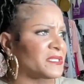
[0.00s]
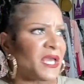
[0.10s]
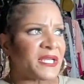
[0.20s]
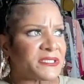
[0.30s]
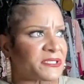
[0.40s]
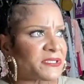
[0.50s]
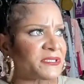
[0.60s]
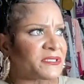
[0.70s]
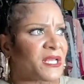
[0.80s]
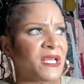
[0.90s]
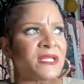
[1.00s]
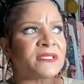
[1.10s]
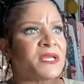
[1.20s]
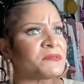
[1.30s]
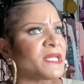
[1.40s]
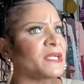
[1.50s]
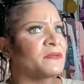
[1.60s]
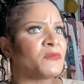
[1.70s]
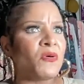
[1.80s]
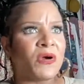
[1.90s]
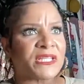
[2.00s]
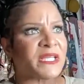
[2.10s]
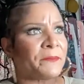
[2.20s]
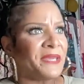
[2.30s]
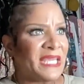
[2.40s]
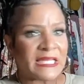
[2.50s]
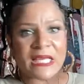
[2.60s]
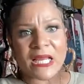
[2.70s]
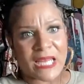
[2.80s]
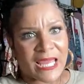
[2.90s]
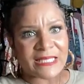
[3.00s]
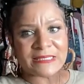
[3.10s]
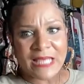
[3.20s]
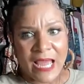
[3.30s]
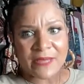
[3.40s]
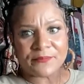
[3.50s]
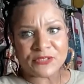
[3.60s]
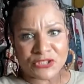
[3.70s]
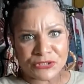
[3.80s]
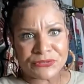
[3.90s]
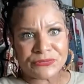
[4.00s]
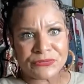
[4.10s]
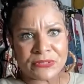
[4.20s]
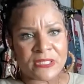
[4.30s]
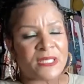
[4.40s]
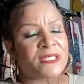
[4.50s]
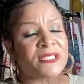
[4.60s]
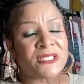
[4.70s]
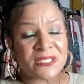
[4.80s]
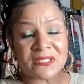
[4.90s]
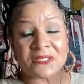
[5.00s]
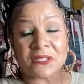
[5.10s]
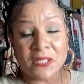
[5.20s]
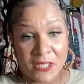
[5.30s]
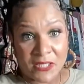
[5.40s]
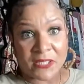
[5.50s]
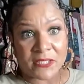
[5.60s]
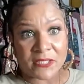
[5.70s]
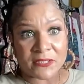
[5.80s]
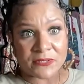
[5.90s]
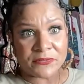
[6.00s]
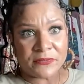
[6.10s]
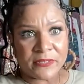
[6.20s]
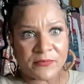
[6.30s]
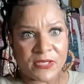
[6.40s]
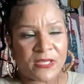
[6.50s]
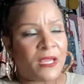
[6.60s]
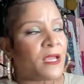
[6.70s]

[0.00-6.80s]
Skechers. They were like them orthopedic like tight shoes, just ugly. Do you hear me?